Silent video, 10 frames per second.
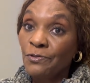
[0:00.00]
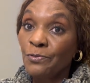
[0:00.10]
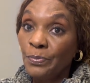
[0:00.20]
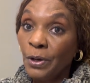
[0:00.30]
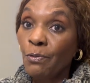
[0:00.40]

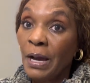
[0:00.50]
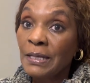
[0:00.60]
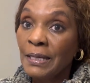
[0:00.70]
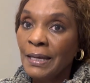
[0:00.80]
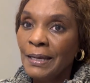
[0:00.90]
speak
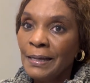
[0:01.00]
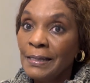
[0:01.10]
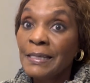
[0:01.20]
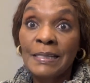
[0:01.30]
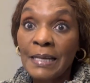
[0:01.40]
wisely.
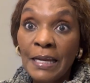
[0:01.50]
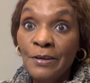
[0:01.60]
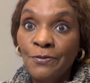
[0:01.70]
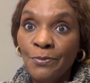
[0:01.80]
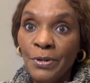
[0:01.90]
She said
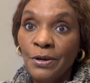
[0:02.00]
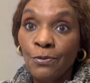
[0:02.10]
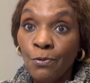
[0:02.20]
it to me.